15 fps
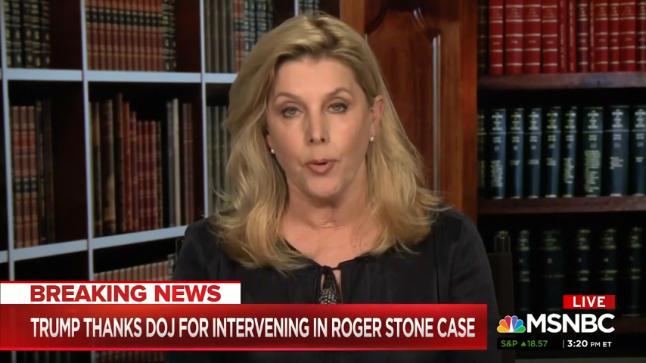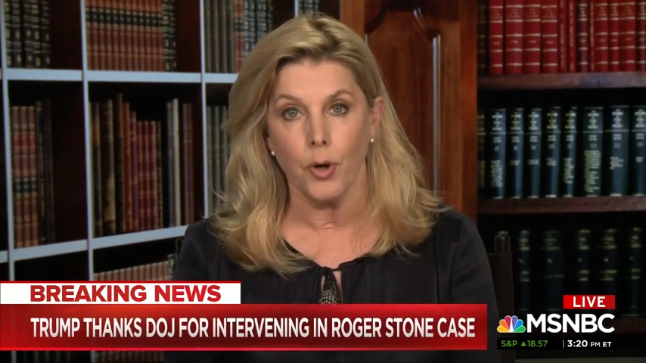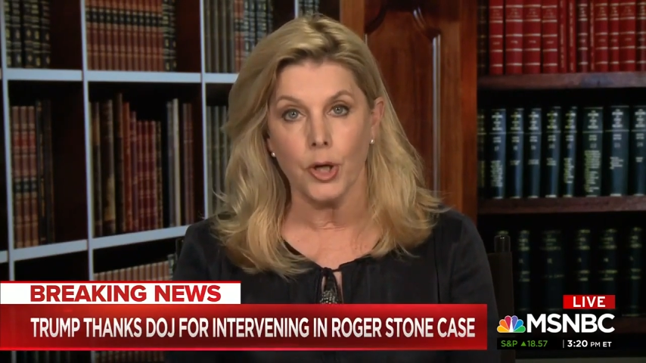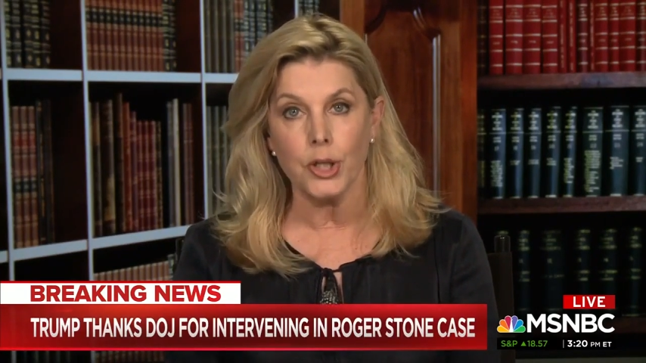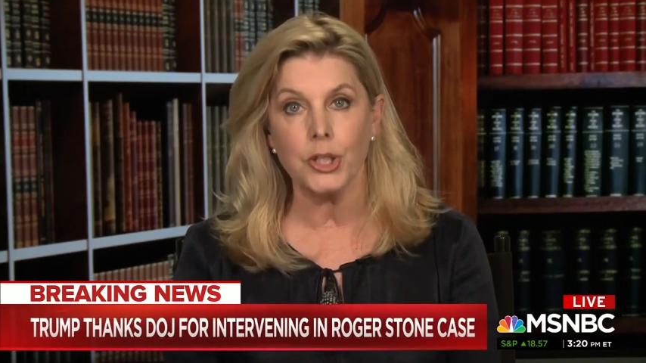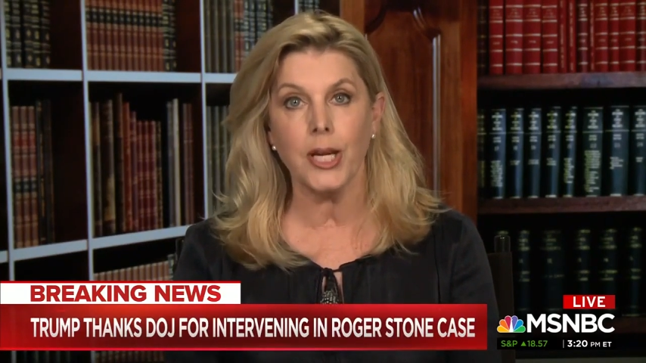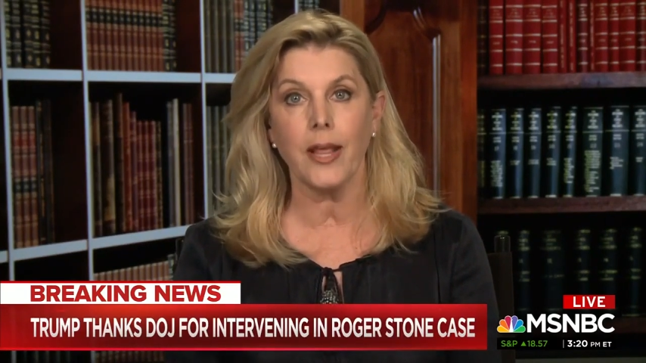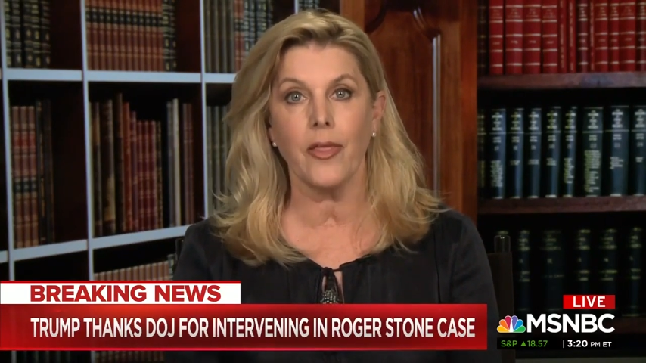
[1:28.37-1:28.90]

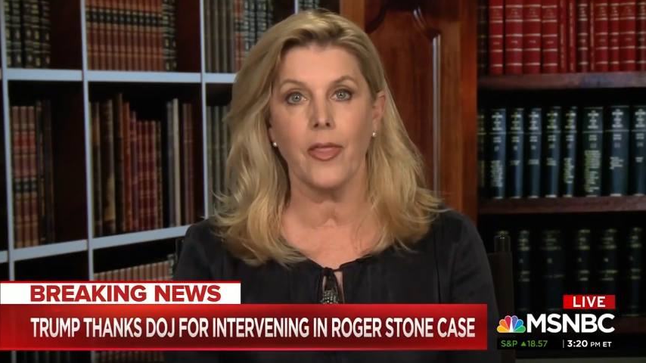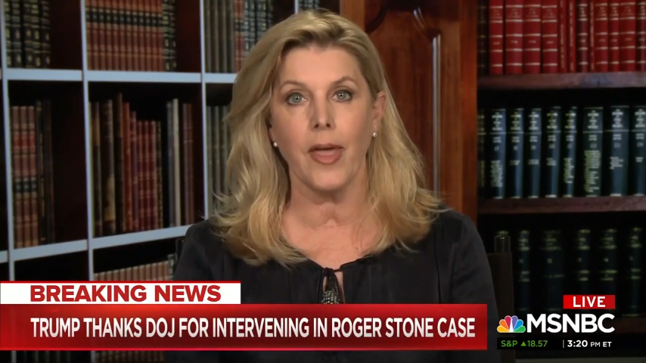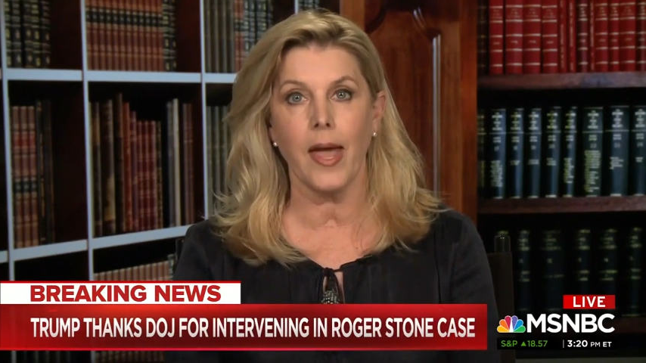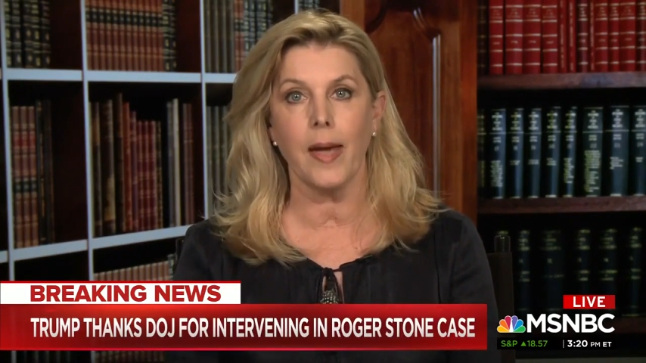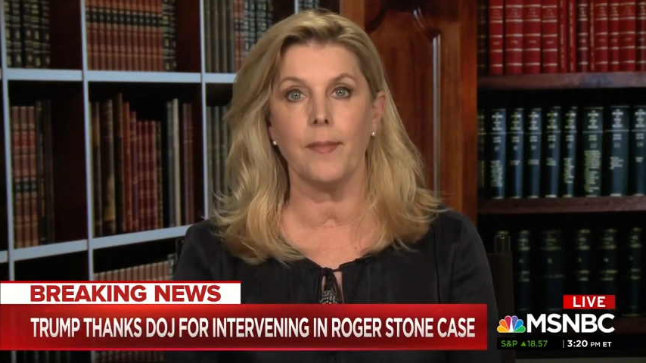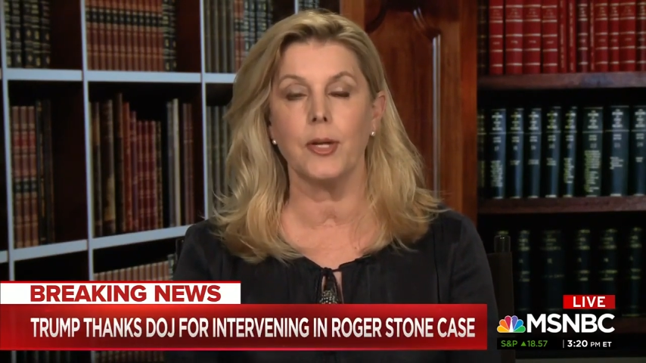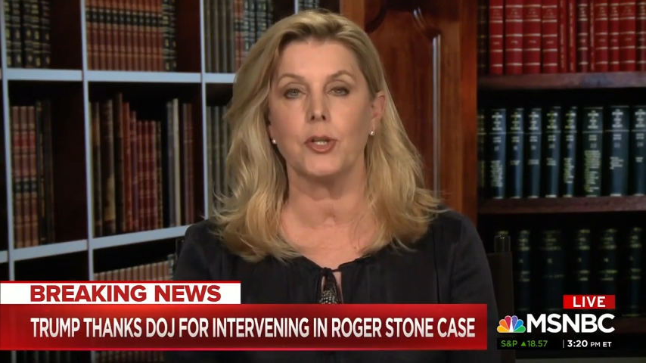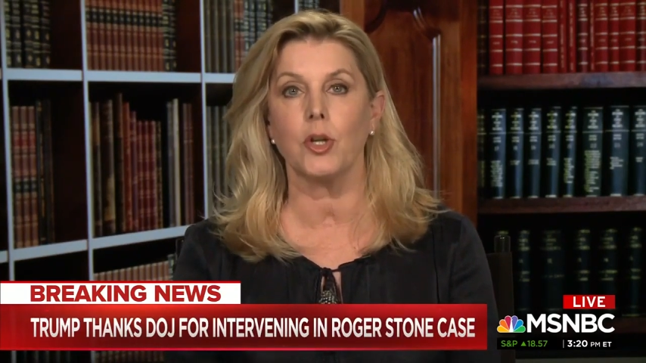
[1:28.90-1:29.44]
pushing
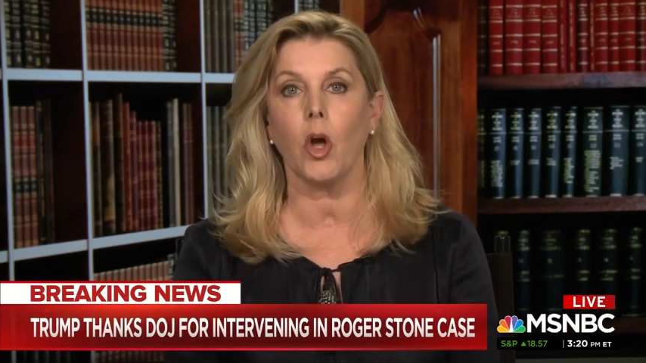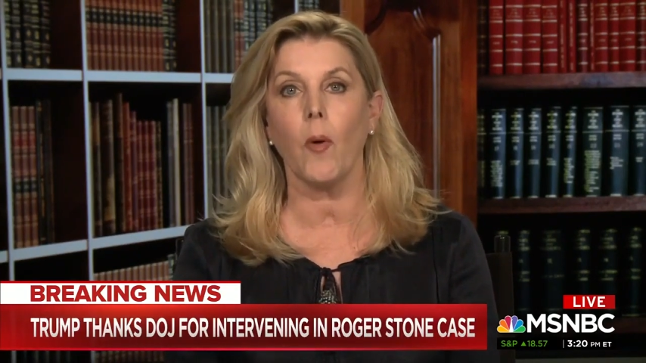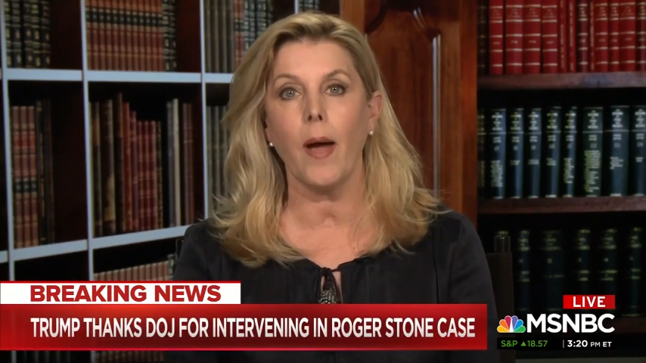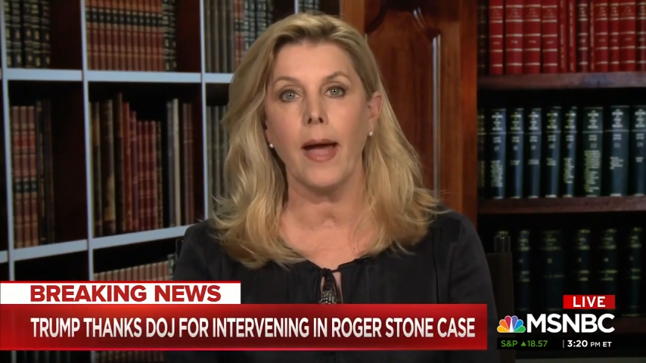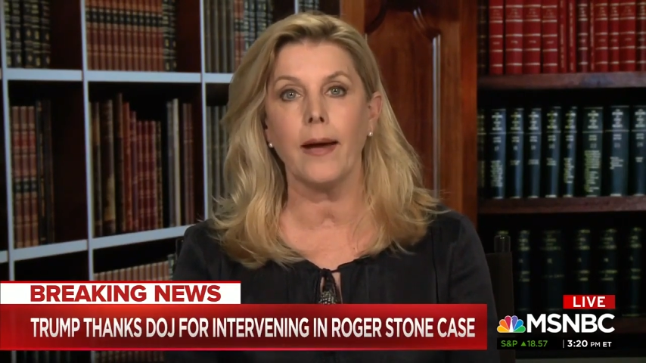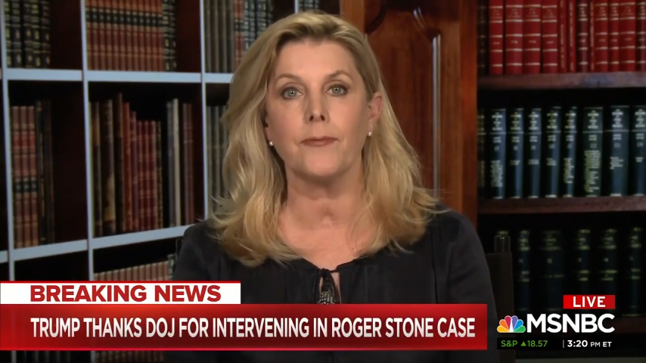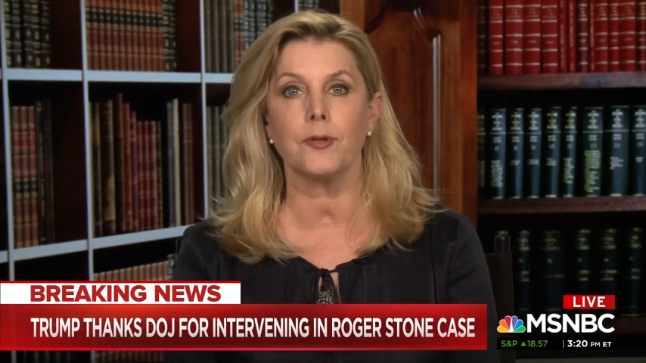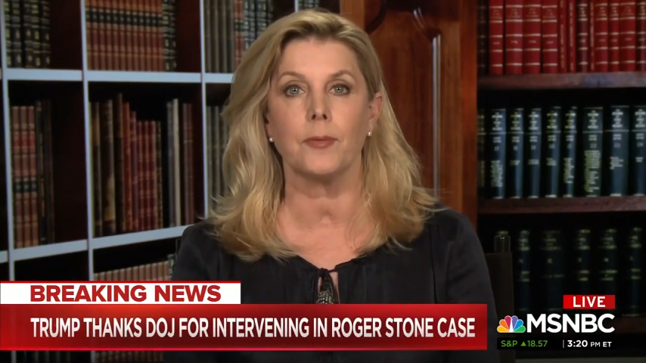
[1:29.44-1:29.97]
them to go
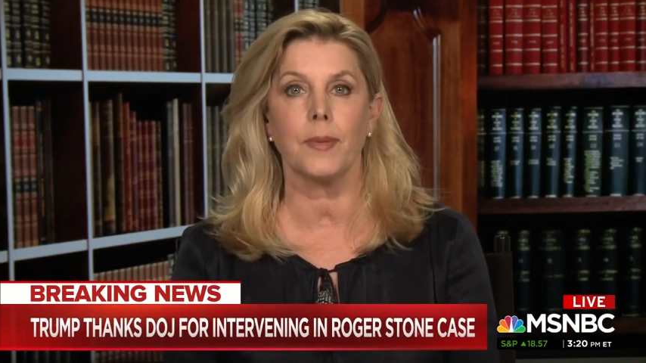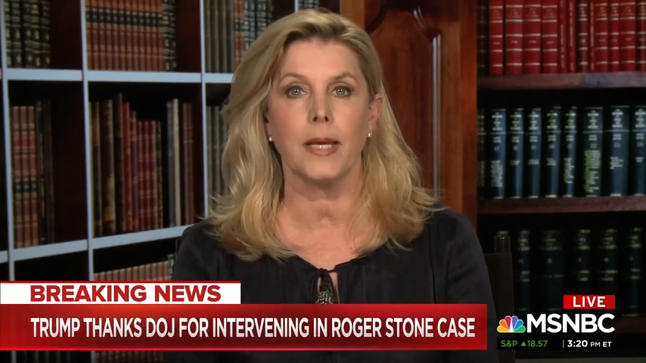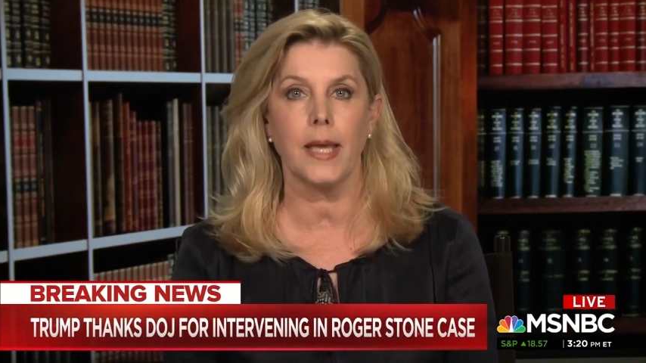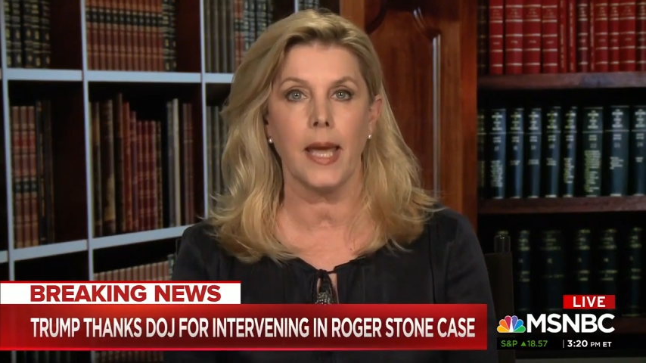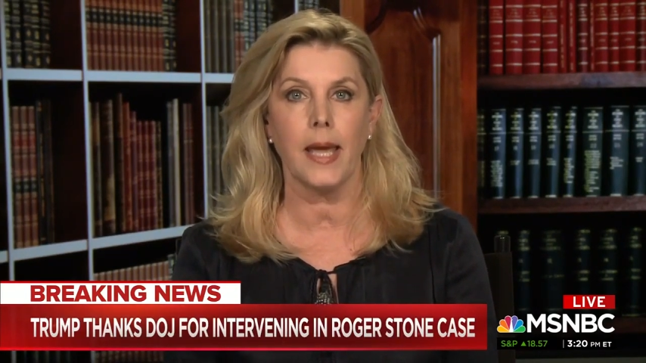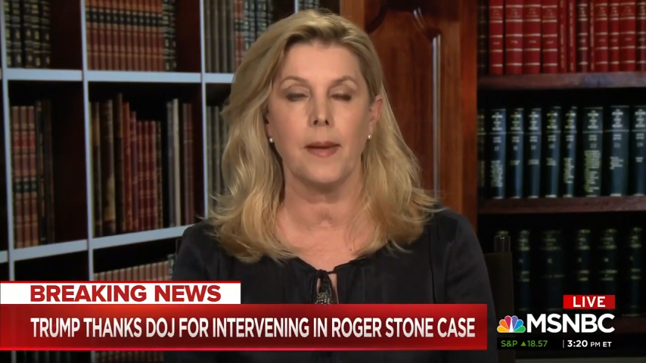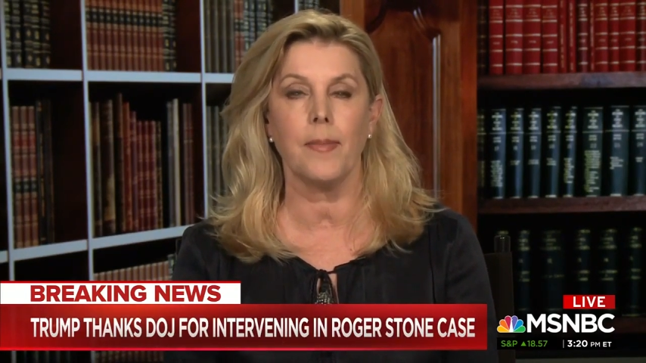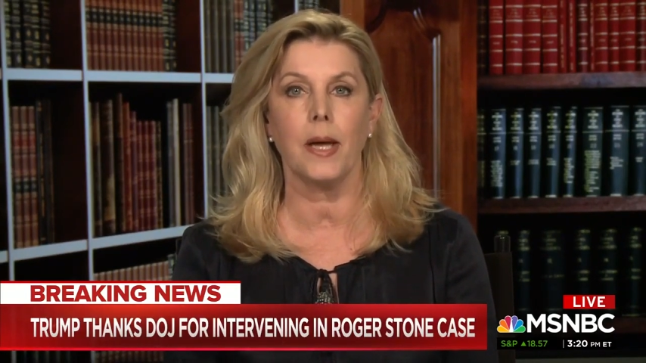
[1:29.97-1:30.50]
after
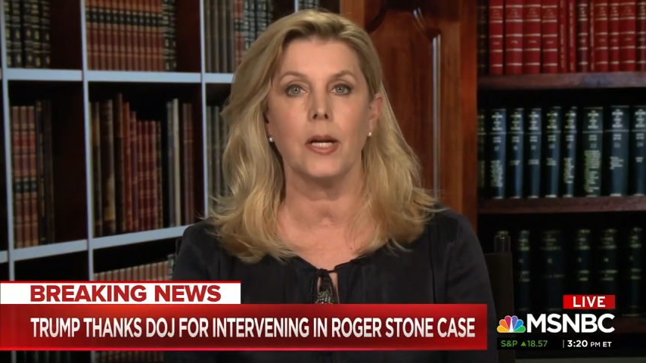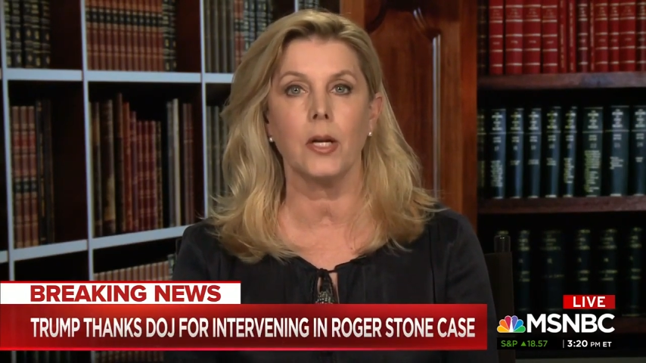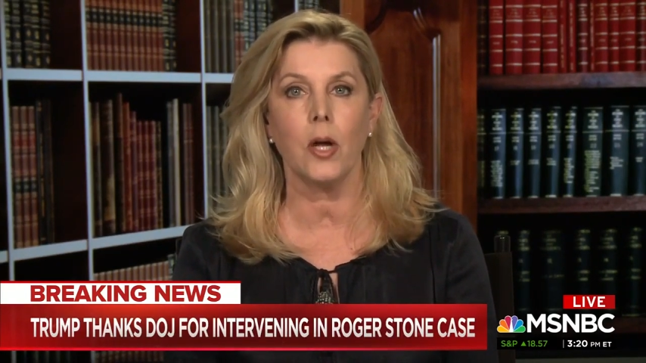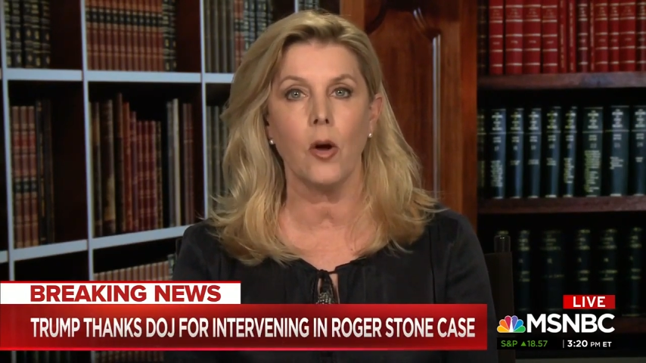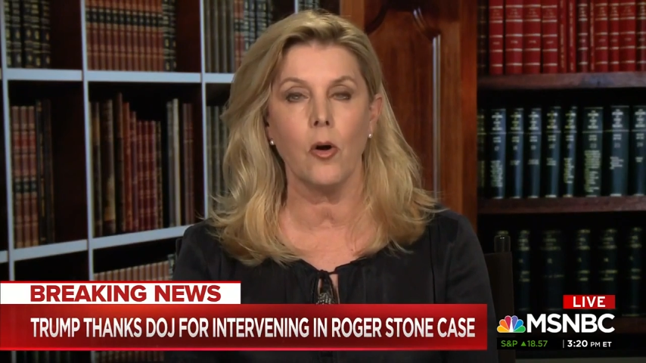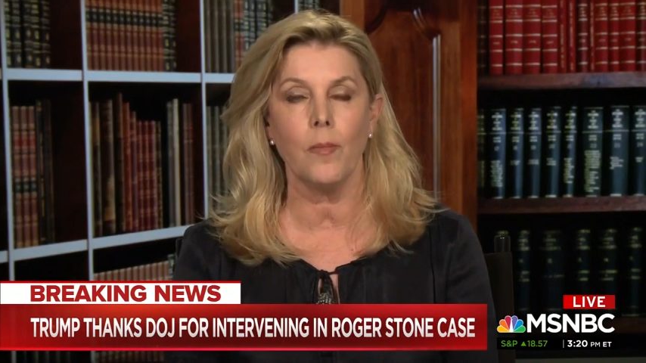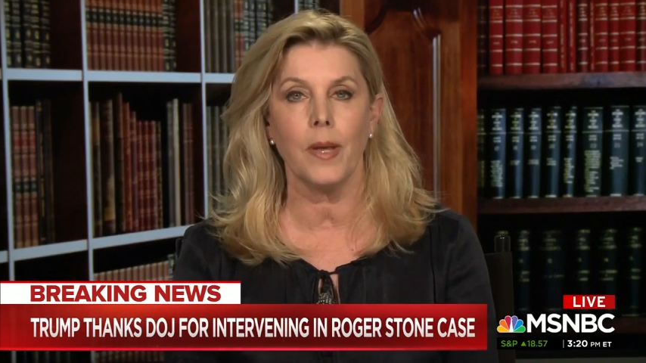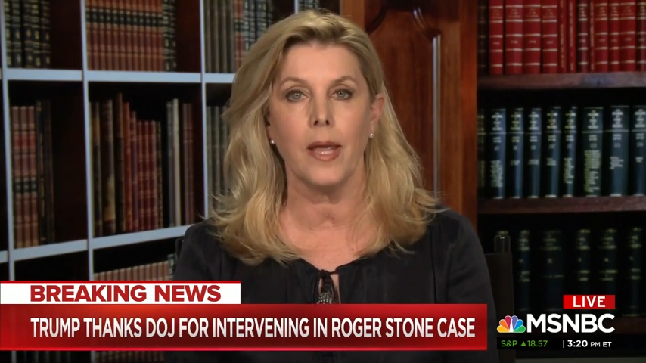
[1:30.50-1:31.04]
McCabe and
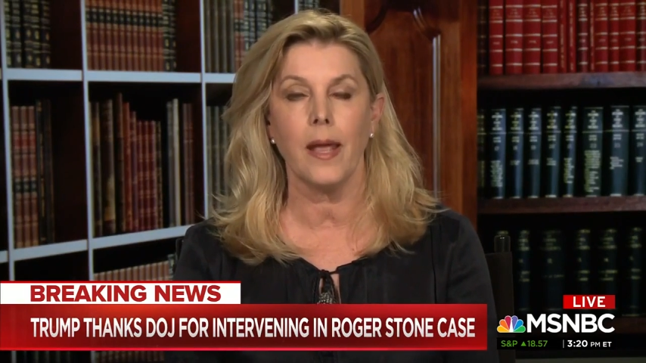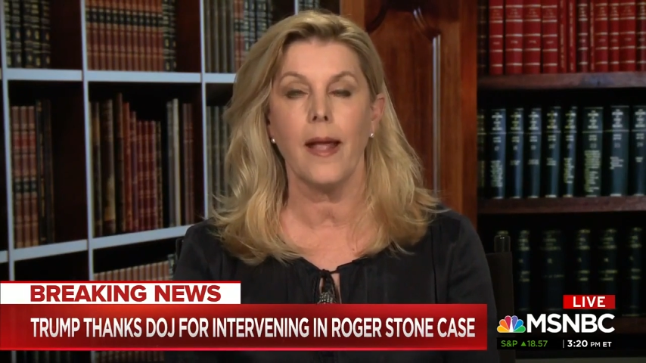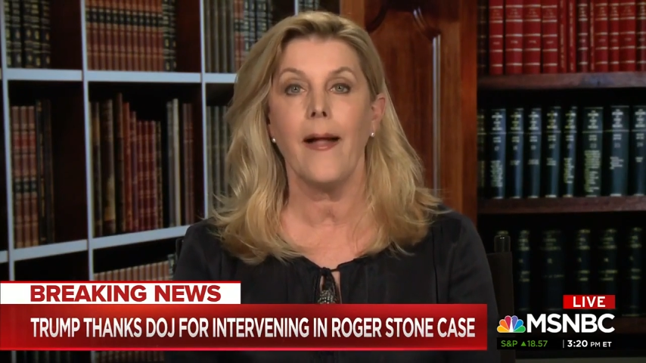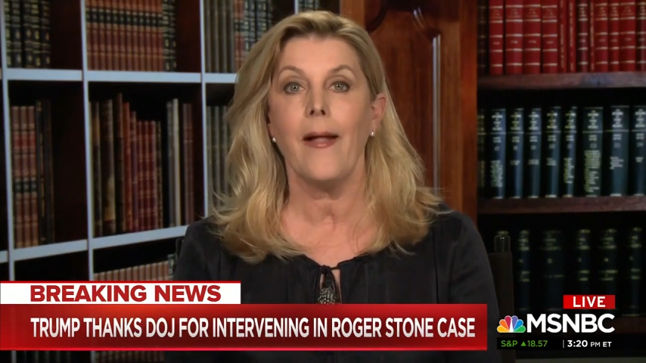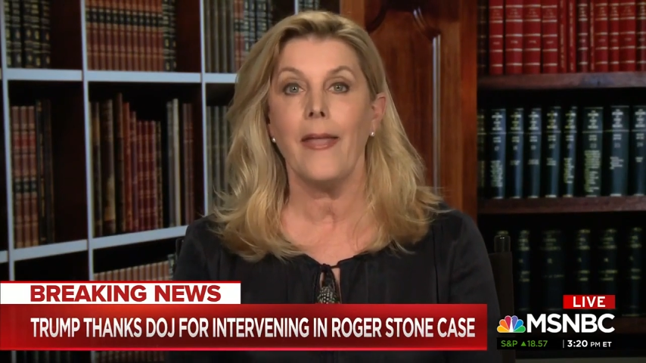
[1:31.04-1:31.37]
Comey.